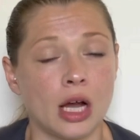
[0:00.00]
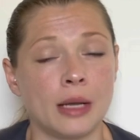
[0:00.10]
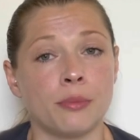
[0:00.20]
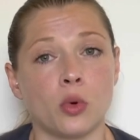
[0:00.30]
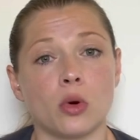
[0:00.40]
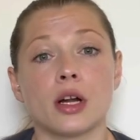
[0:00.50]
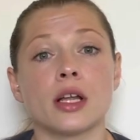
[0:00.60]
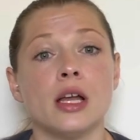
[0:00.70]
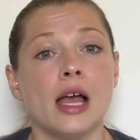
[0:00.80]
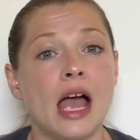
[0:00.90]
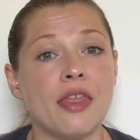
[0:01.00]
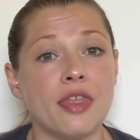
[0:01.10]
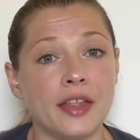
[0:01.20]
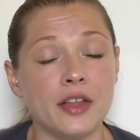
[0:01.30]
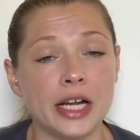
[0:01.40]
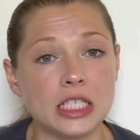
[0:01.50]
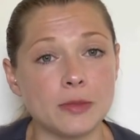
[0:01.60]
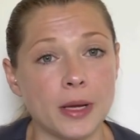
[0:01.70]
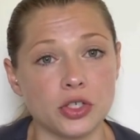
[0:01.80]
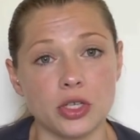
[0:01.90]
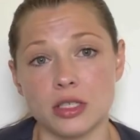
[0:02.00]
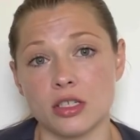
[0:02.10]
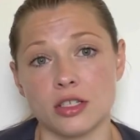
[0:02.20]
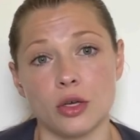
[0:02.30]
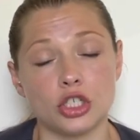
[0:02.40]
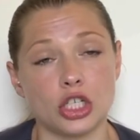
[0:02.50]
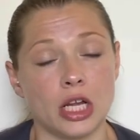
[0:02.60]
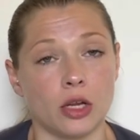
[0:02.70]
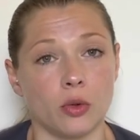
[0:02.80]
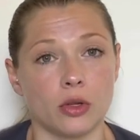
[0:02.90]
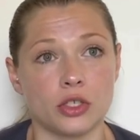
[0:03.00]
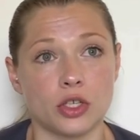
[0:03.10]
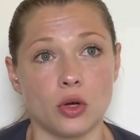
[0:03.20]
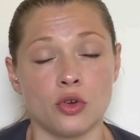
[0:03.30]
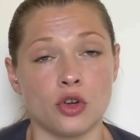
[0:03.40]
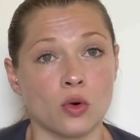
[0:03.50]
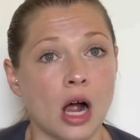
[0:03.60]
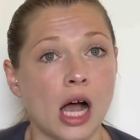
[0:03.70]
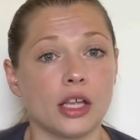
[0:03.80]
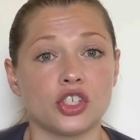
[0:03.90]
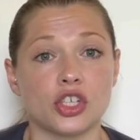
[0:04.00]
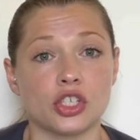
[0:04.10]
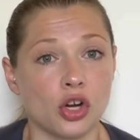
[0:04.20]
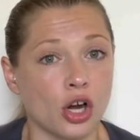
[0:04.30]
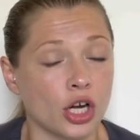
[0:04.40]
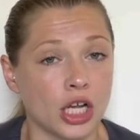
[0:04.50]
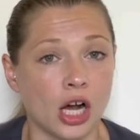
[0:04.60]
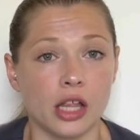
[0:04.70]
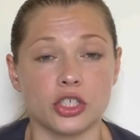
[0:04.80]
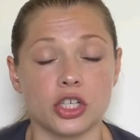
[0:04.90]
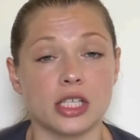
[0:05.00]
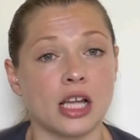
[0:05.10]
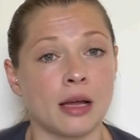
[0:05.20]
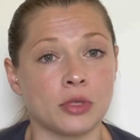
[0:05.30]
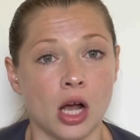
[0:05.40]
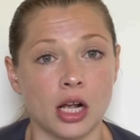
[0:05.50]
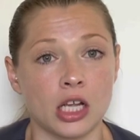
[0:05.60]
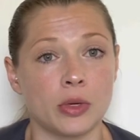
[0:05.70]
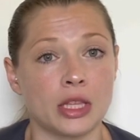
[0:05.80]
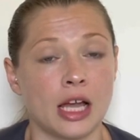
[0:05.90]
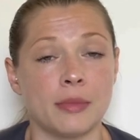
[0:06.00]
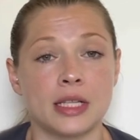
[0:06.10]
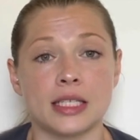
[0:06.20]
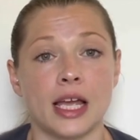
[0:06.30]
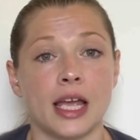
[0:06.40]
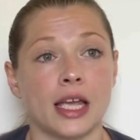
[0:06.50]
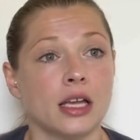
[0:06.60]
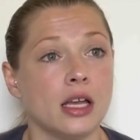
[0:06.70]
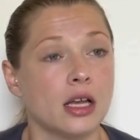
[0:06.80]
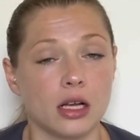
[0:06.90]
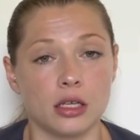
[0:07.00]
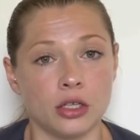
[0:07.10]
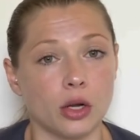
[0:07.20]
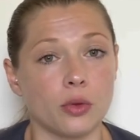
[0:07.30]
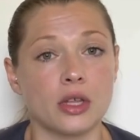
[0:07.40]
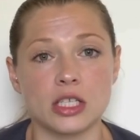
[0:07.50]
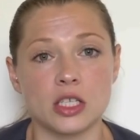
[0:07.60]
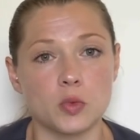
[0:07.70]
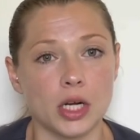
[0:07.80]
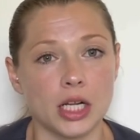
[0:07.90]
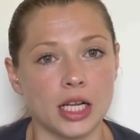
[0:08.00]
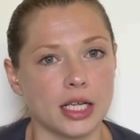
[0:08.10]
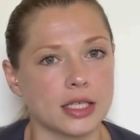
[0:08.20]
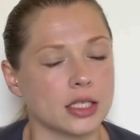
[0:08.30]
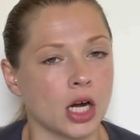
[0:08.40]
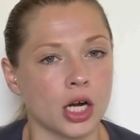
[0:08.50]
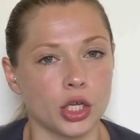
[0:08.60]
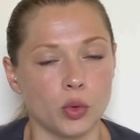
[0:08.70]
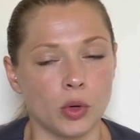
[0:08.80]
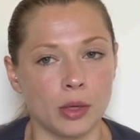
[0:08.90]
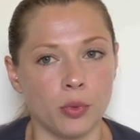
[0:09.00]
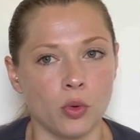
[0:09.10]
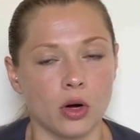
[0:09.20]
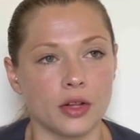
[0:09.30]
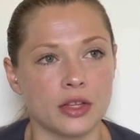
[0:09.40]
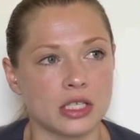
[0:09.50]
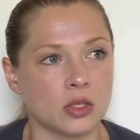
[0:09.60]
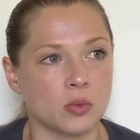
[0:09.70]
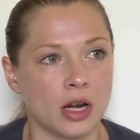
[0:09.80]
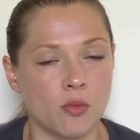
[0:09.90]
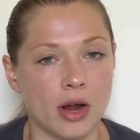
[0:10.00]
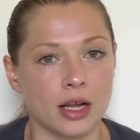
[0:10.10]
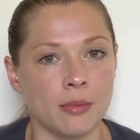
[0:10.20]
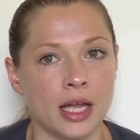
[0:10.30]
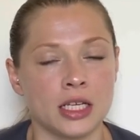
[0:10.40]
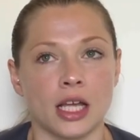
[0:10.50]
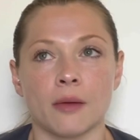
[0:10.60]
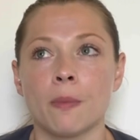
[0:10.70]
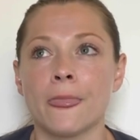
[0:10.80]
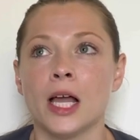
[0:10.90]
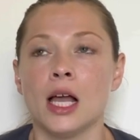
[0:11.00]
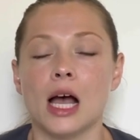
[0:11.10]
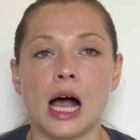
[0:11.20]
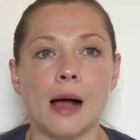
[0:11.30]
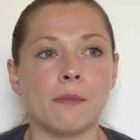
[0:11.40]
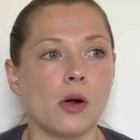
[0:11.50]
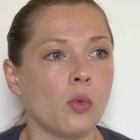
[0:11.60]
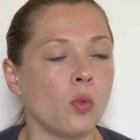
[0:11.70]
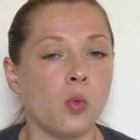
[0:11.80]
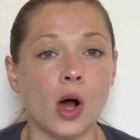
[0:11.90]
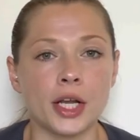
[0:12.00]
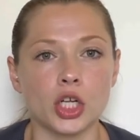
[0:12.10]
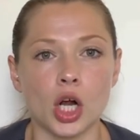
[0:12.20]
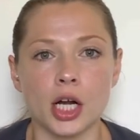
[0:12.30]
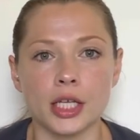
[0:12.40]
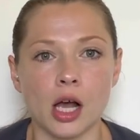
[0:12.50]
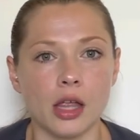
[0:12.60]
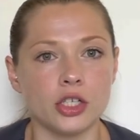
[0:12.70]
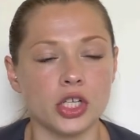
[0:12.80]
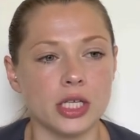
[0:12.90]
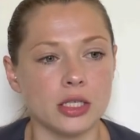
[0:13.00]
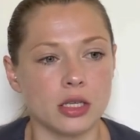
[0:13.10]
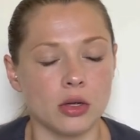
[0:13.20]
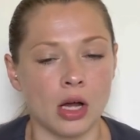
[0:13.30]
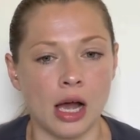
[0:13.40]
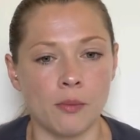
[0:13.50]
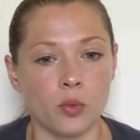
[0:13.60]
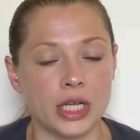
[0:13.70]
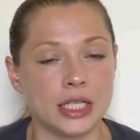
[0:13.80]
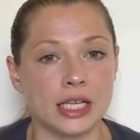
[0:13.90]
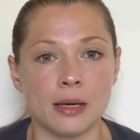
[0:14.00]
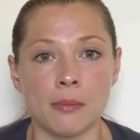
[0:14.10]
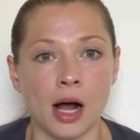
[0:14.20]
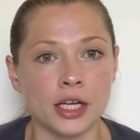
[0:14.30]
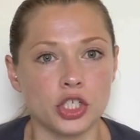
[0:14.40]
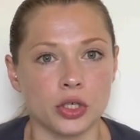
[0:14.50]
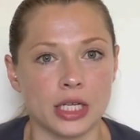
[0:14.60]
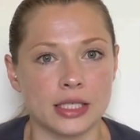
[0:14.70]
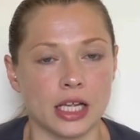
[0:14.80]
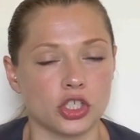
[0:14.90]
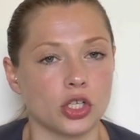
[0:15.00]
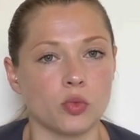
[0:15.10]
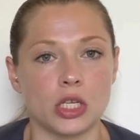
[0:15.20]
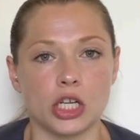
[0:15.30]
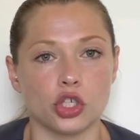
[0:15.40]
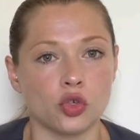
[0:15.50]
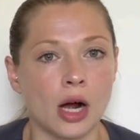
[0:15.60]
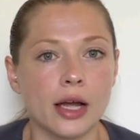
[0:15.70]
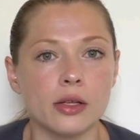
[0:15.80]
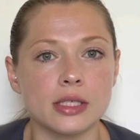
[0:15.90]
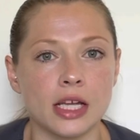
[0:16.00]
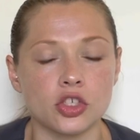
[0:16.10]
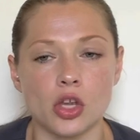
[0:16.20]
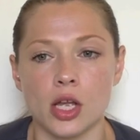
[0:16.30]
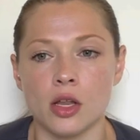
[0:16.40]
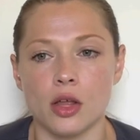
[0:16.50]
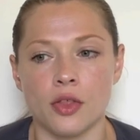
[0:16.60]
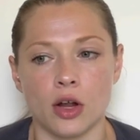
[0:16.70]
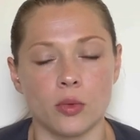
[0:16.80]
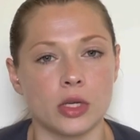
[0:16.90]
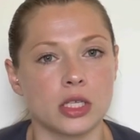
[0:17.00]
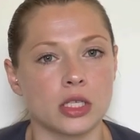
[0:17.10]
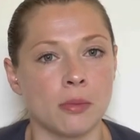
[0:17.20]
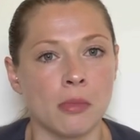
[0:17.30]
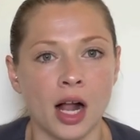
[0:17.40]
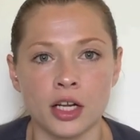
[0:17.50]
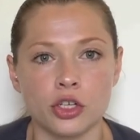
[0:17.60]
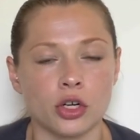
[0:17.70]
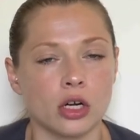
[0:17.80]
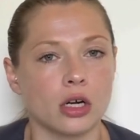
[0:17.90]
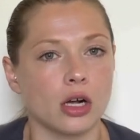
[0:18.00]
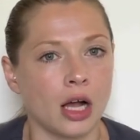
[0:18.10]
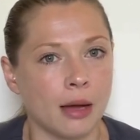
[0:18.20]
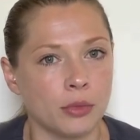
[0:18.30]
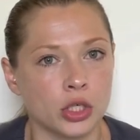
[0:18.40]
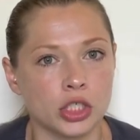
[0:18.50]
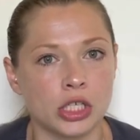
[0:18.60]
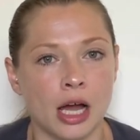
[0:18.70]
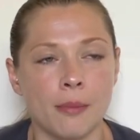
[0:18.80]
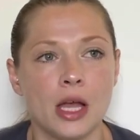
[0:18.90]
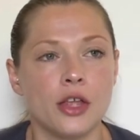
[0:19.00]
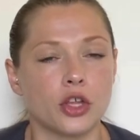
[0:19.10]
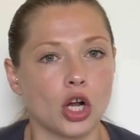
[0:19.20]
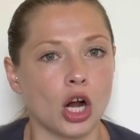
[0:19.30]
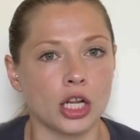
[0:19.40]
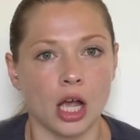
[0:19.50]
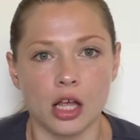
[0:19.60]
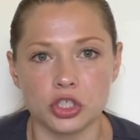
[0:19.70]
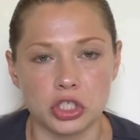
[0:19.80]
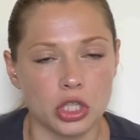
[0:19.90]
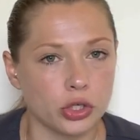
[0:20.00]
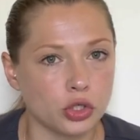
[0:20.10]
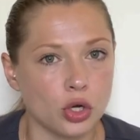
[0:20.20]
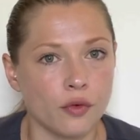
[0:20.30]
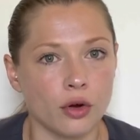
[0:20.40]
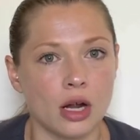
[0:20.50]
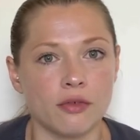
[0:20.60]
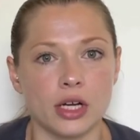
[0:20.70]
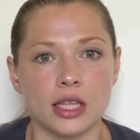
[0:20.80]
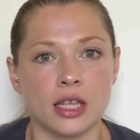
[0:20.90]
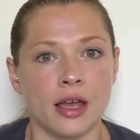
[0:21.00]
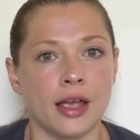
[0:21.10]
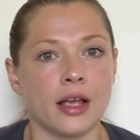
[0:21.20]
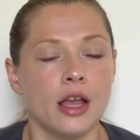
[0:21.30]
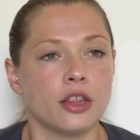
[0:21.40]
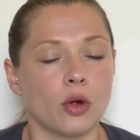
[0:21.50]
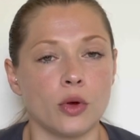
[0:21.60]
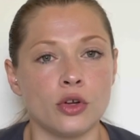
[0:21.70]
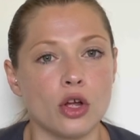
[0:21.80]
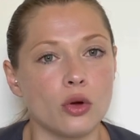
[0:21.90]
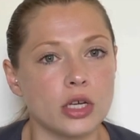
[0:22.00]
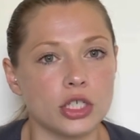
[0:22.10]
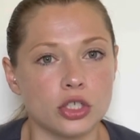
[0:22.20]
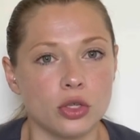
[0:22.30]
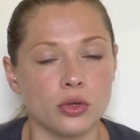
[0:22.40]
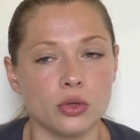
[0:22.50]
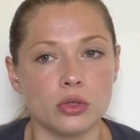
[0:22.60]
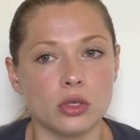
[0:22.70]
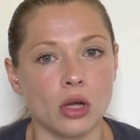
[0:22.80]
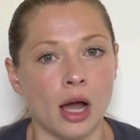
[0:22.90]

on board. And then any specialists associated, so neurologists, cardiologists, I'm talking with them and saying, this is what it is. Are you on board? This is what I'm recommending. One cardiologist, we did a monitoring session. We did a trial session. There was a monitor hooked up. The cardiologist looked over everything. There were no issues